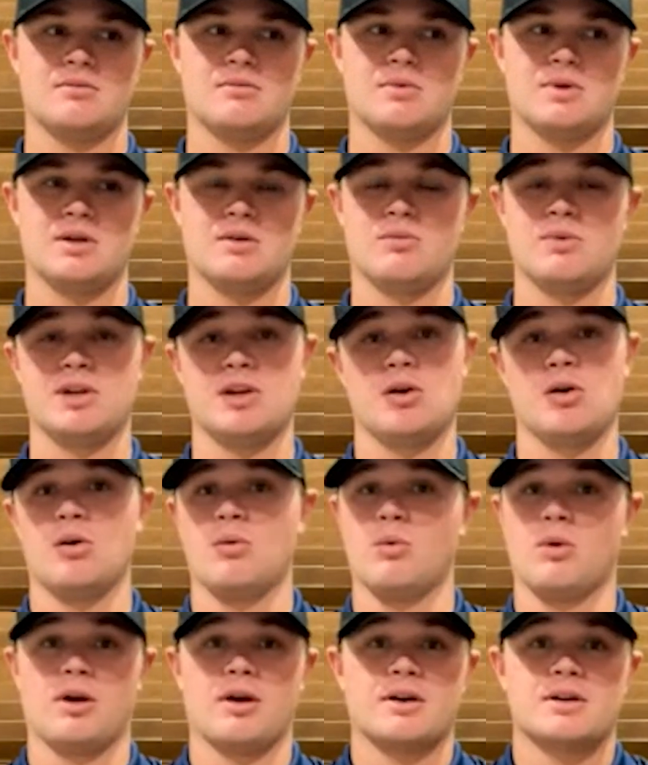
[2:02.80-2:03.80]
We know it
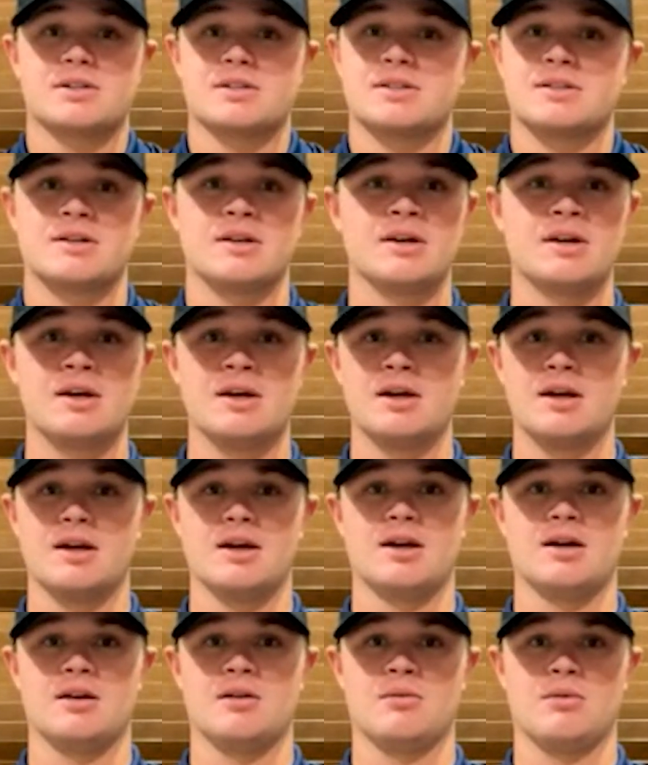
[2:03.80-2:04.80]
works,
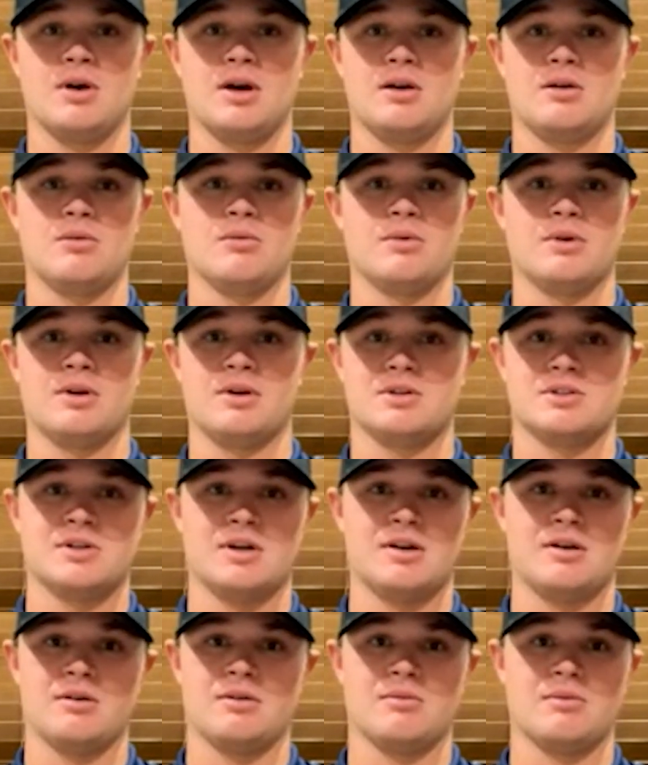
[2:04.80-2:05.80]
and I don't want to
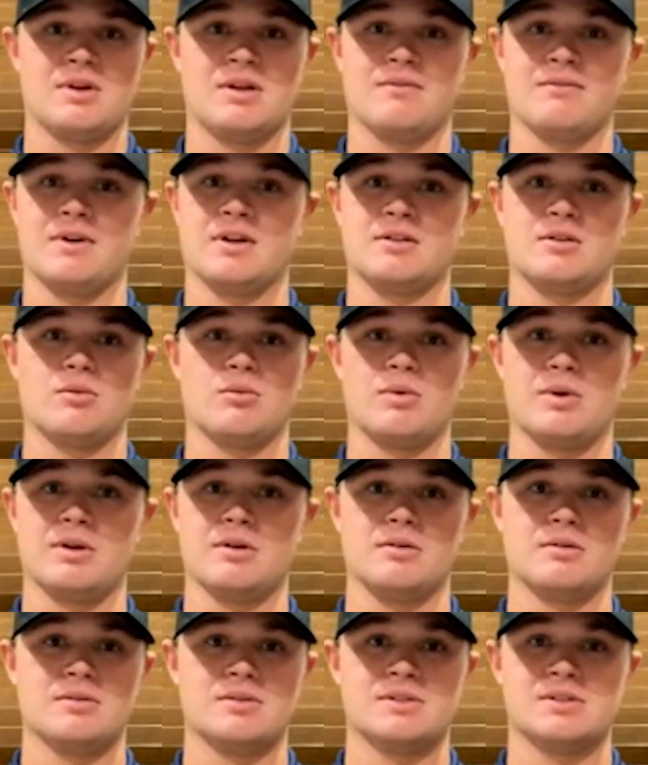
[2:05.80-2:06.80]
try to reinvent the
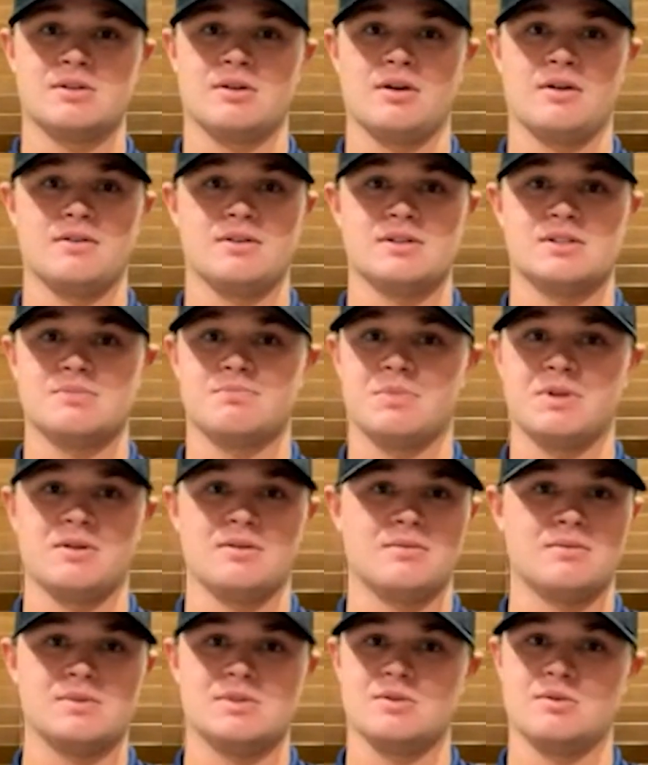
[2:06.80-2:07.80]
wheel. So I've just
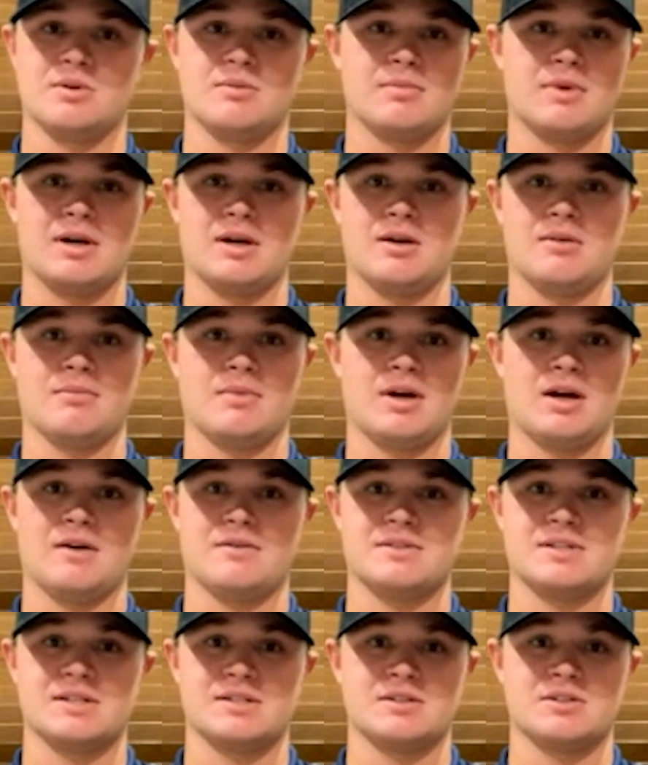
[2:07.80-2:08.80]
been doing my
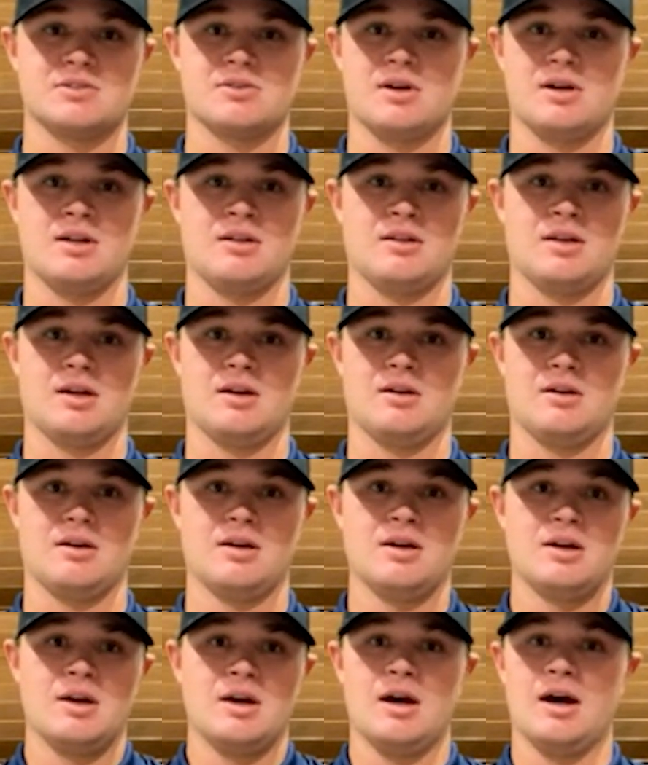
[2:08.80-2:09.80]
off-season training that
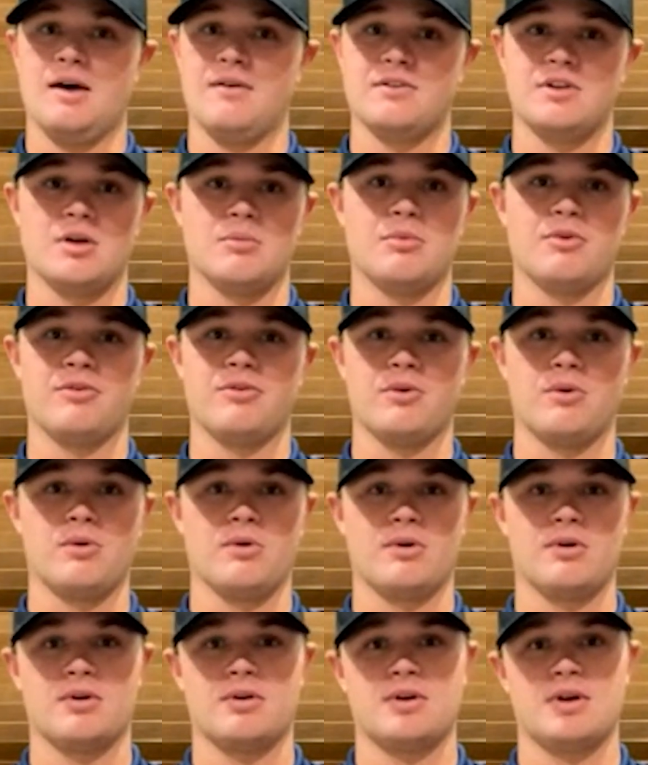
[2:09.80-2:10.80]
I've done
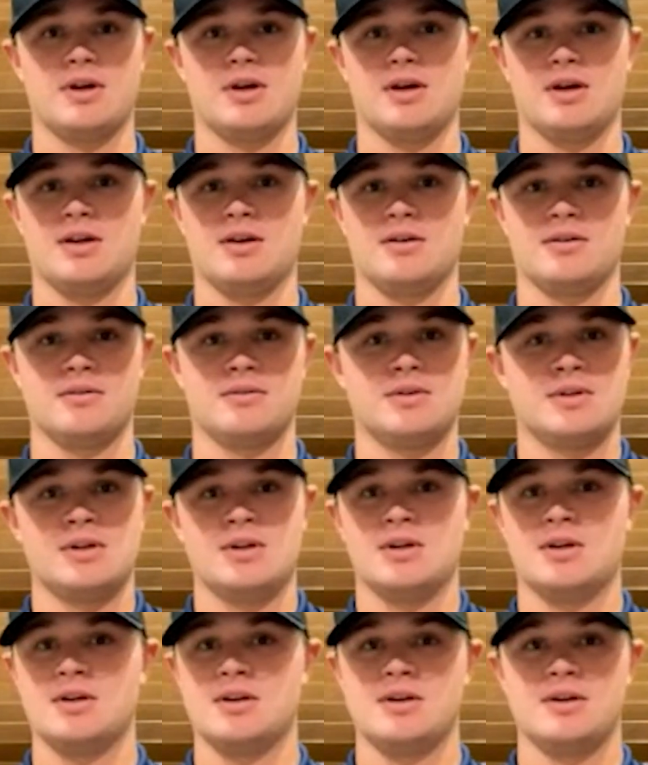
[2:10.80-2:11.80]
before, and
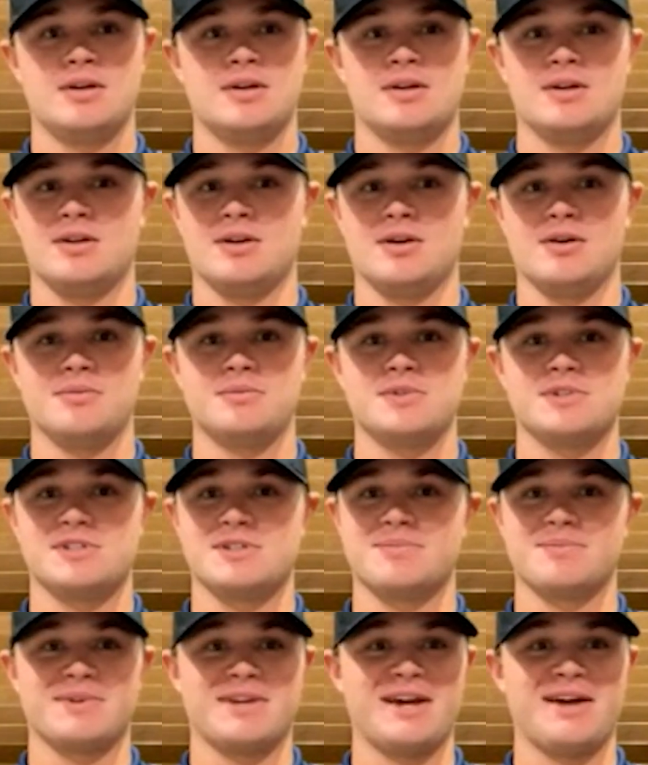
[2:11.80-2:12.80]

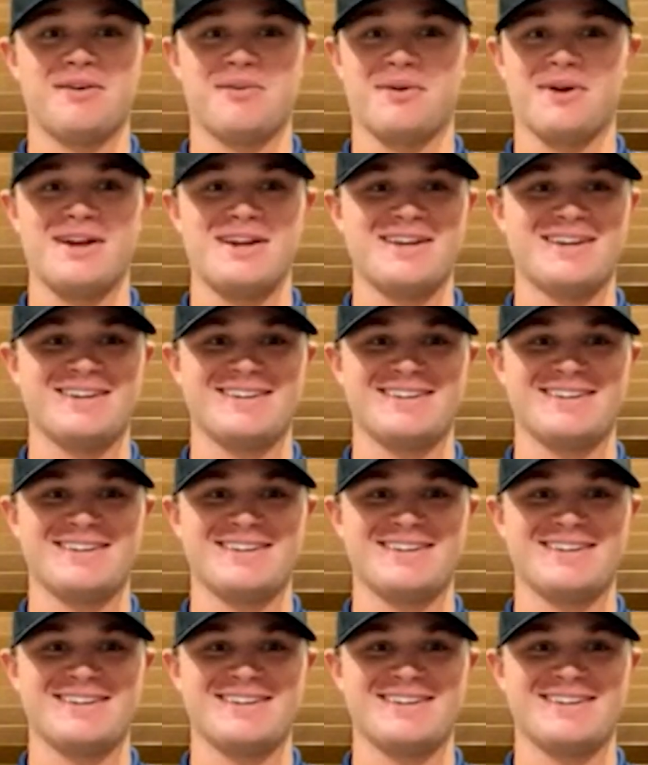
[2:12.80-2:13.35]
just getting ready.